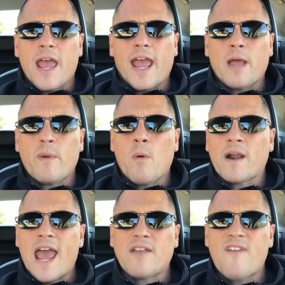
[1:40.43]
and we
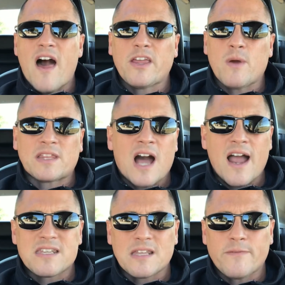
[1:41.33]
want to add value at the
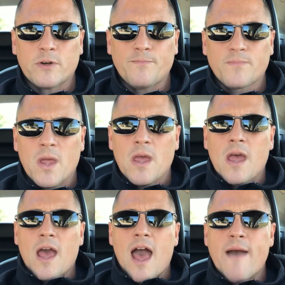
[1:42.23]
highest level.
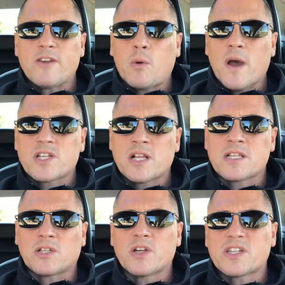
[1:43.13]
Have any
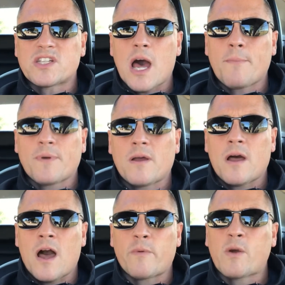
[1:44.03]
questions? Look us up.
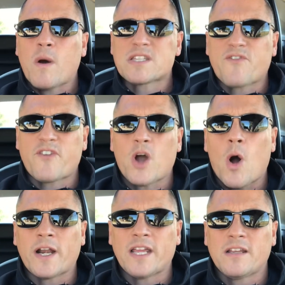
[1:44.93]
Uh, request a free
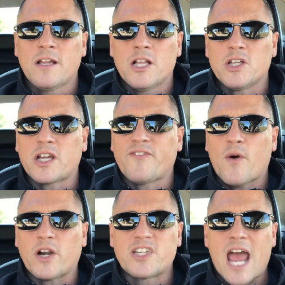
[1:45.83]
audit. Looking
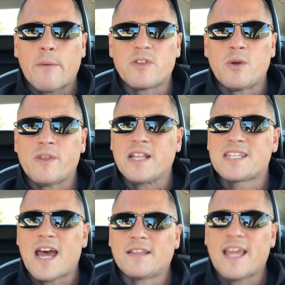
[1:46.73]
forward to chatting with you on the
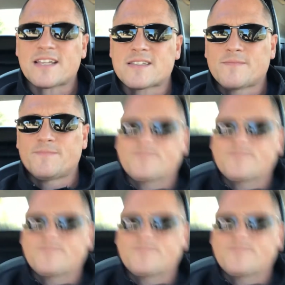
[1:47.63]
inside. Thanks.